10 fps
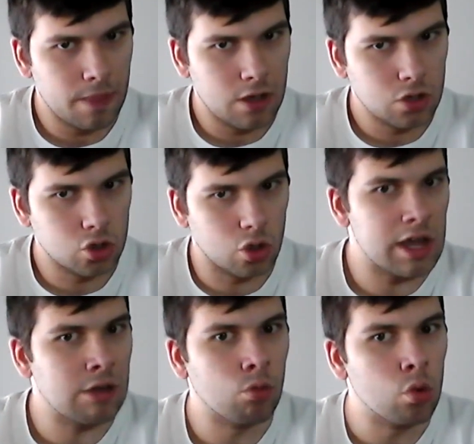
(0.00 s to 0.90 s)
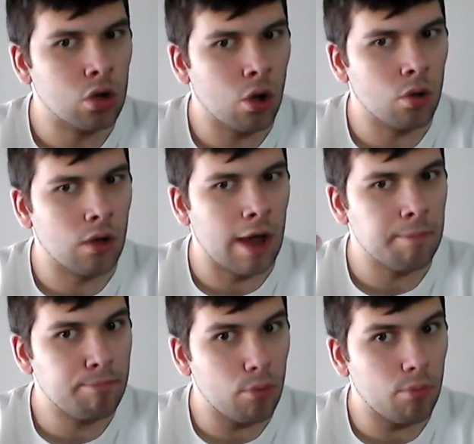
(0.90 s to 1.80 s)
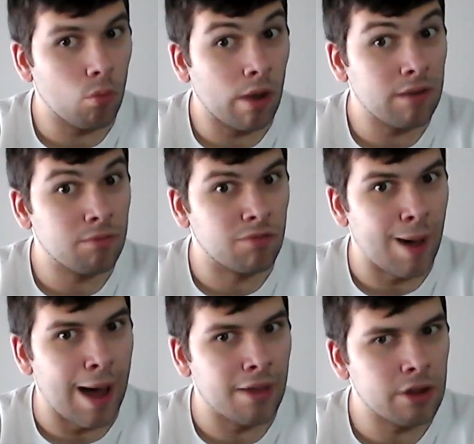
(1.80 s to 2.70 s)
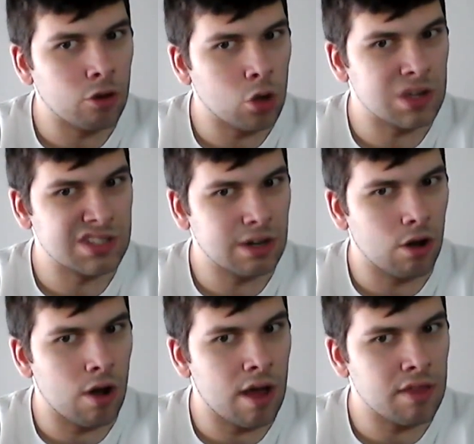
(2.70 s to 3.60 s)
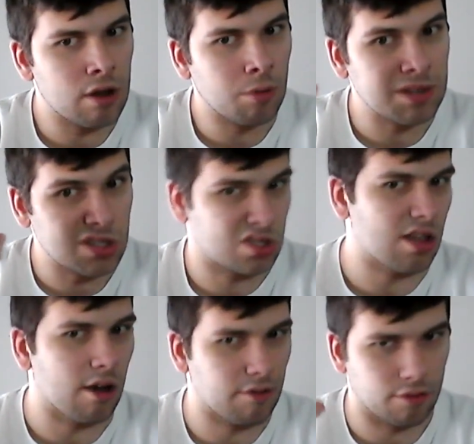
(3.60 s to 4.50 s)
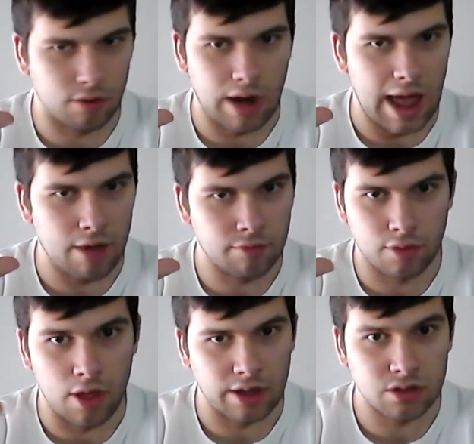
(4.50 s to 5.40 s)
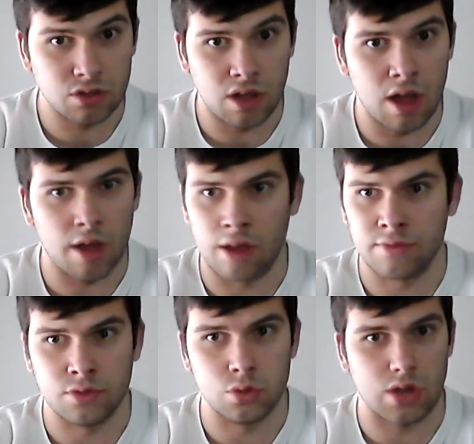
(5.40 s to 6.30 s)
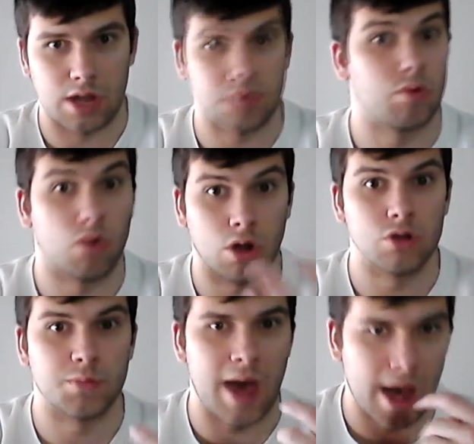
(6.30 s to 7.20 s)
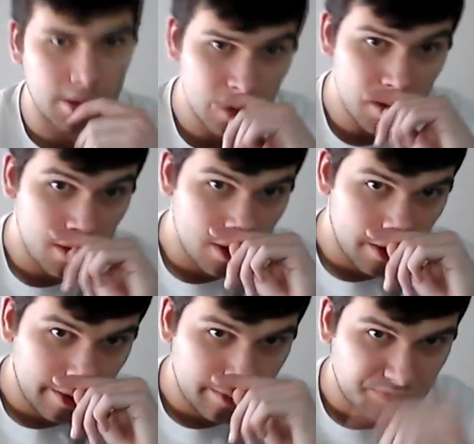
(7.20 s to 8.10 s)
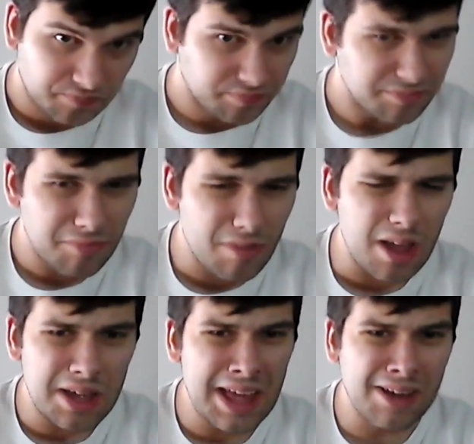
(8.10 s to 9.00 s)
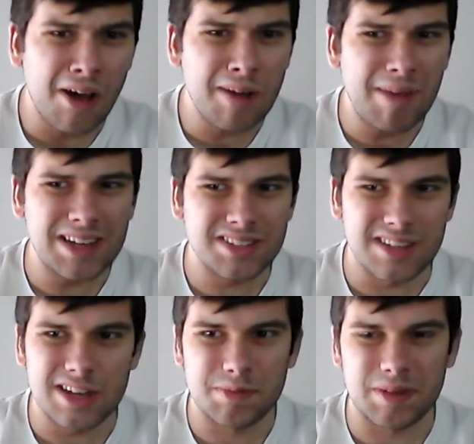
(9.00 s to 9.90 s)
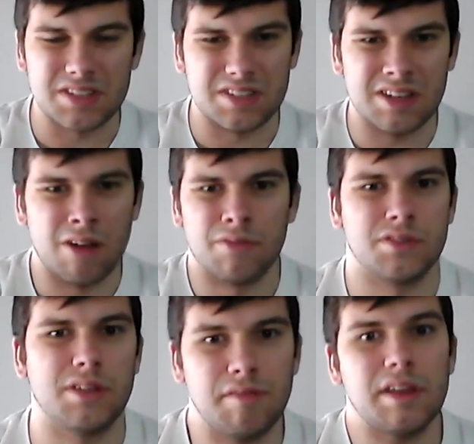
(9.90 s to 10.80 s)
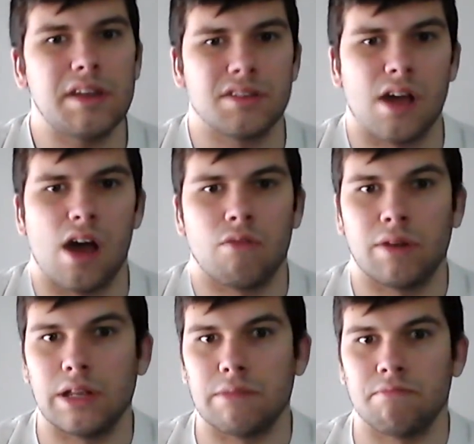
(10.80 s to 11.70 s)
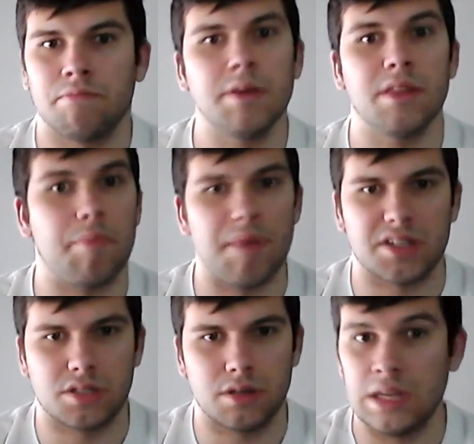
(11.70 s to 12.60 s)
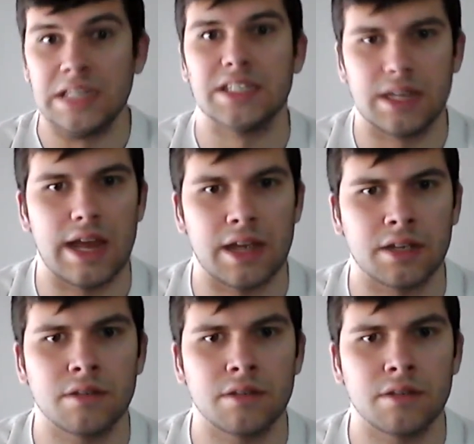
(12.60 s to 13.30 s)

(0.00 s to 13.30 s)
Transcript: So it will go boop, 1 bar, then it'll go to 0, and then I'll be stuck for a few seconds before it goes back. It kind of makes sense because obviously Vitas can't really be the best internet.